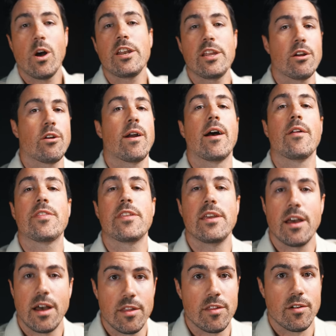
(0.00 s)
one ear, out
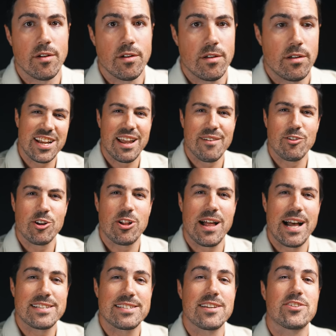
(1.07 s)
the other. Just like every
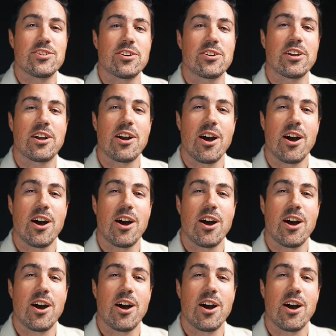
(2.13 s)
class I took in